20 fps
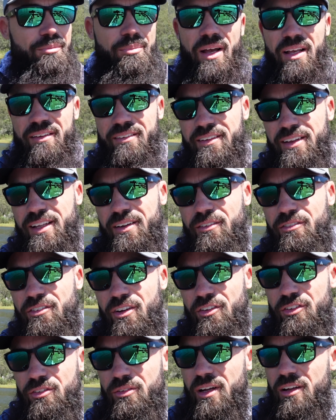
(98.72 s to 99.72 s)
basically
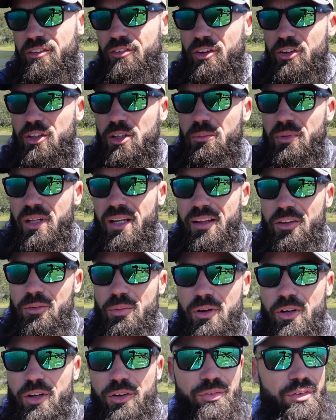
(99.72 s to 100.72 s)
revolves around social media. That's
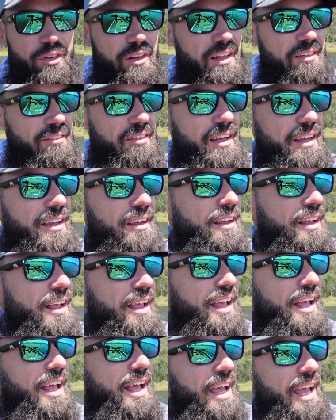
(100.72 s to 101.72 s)
what I do for a living,
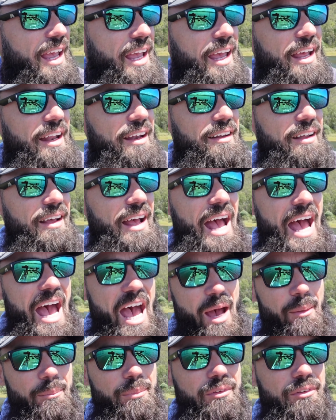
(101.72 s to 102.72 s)
and
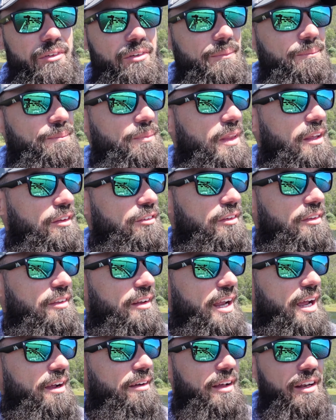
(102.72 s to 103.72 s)
apps. So
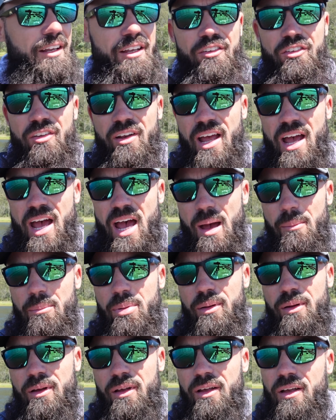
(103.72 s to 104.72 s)
today I'm going to use an app
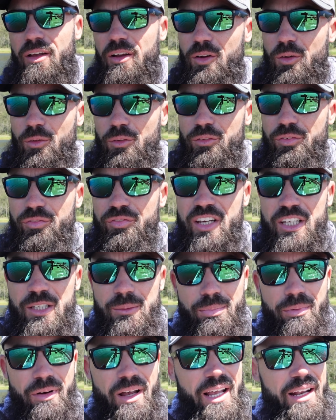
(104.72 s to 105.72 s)
called the
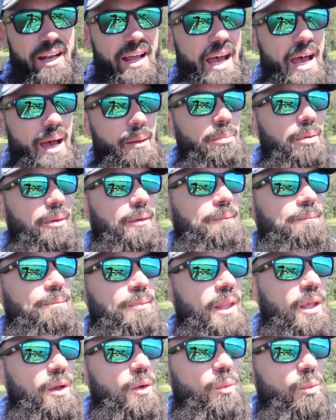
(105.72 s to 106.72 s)
Fishbrain app,
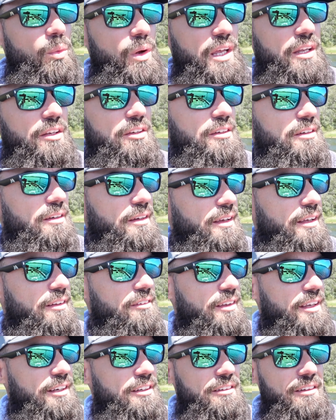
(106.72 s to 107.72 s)
which
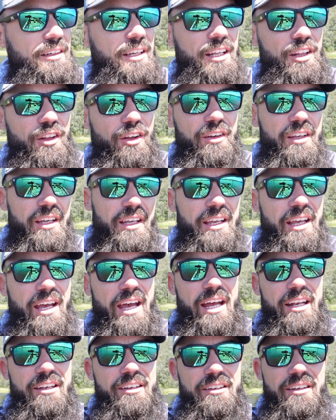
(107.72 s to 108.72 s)
essentially you log your
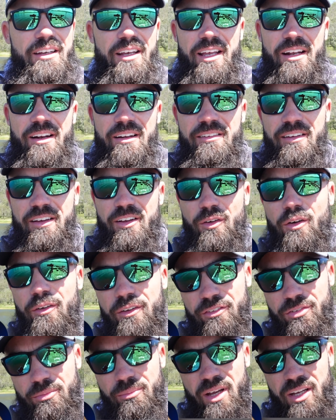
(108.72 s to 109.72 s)
catch and I tell you all
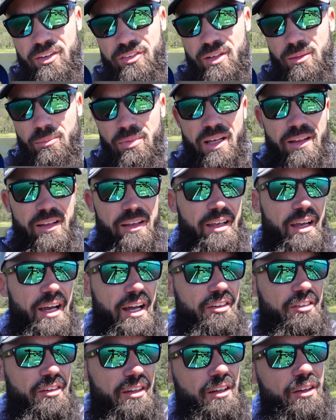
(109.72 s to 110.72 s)
information about the
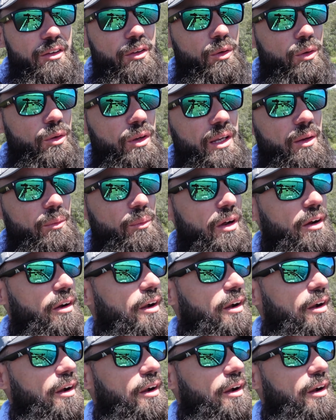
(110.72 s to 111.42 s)
catch, including where